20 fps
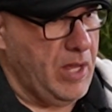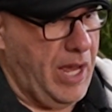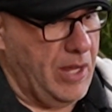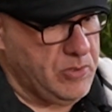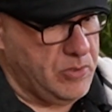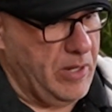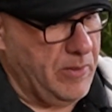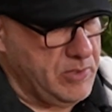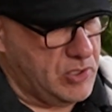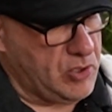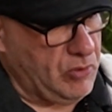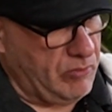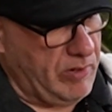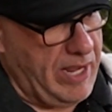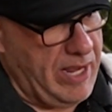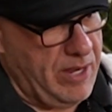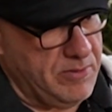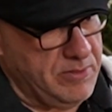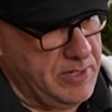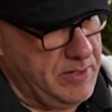so I was
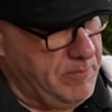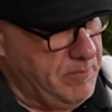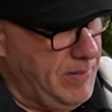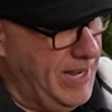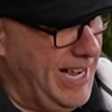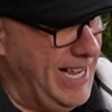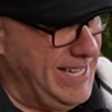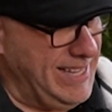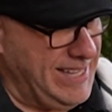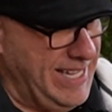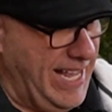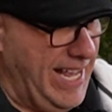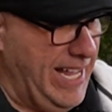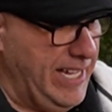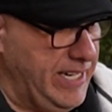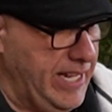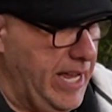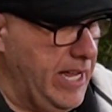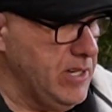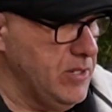surrounded by
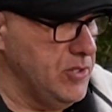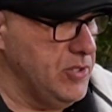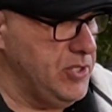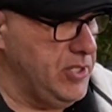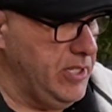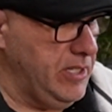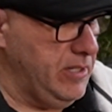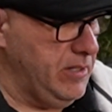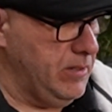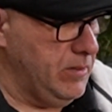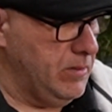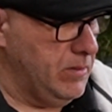that energy